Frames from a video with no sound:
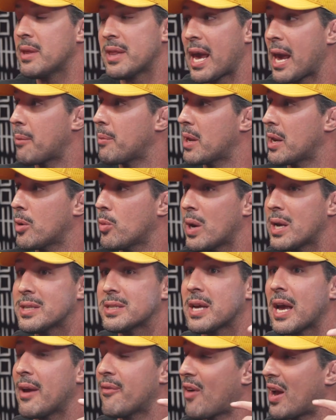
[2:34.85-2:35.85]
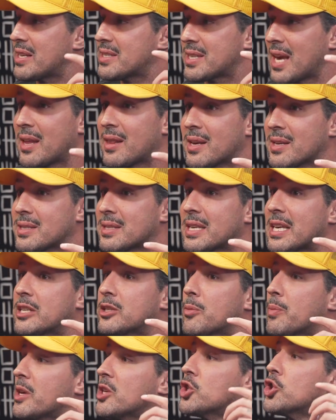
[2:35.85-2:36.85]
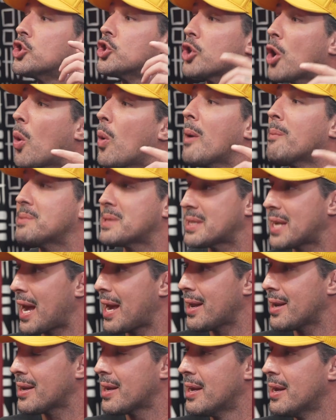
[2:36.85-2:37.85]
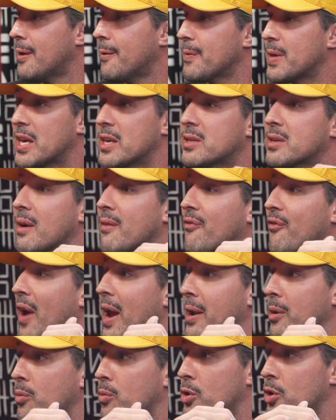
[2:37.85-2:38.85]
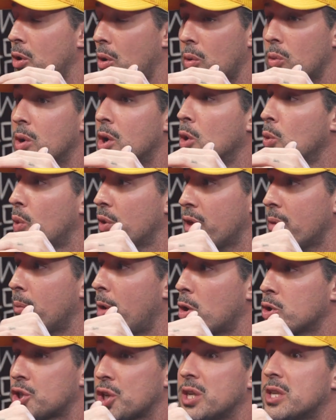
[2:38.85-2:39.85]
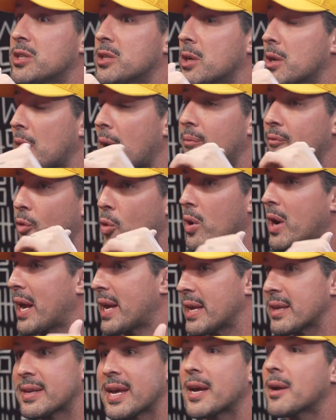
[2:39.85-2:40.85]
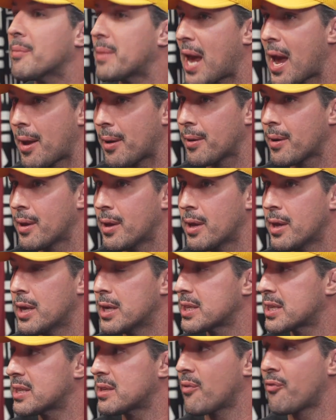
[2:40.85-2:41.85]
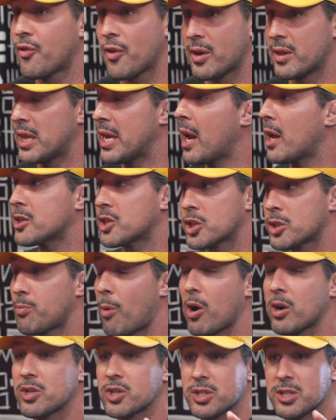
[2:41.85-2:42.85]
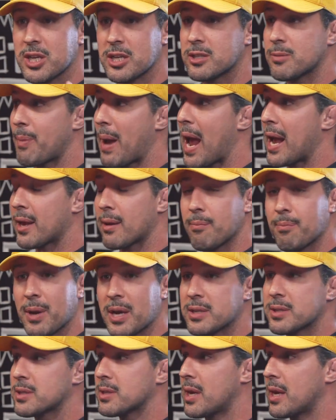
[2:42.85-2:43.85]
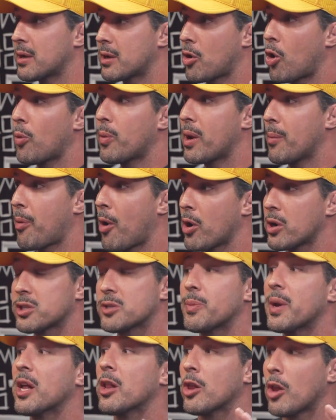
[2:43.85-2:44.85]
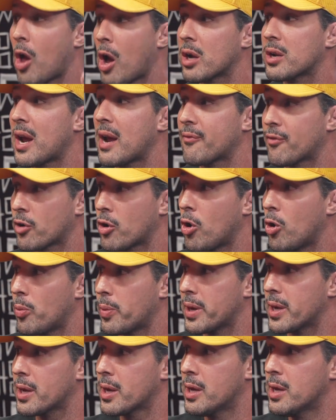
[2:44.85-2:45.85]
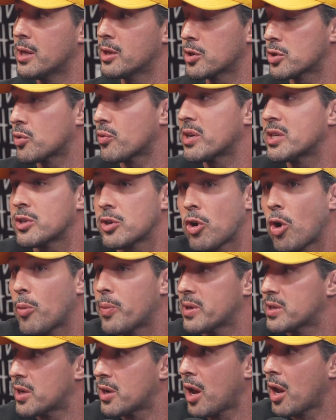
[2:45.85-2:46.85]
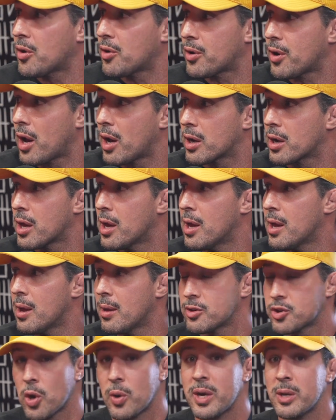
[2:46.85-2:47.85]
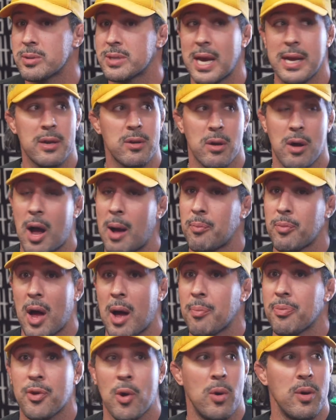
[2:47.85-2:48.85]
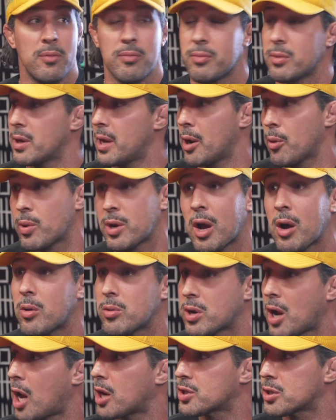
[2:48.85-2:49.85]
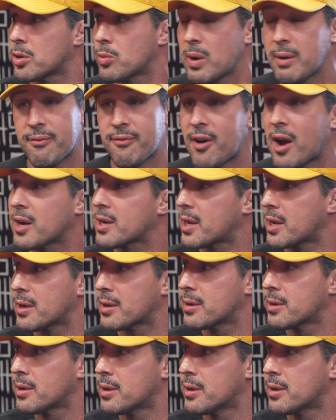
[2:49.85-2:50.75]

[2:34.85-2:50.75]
They hate me anyways. If I say this, he's gonna be so upset He's going to fight, you know, with emotion. He's going to come forward. I can well, take. I down. understand that because if Leon Smart and just sits back and picks Colby apart, it's going to be a mm. long night for Colby. There's a reason Colby's an underdog. So he was like, "I'm, I'm throwing. Here we go. Caution the wind. Fuck it."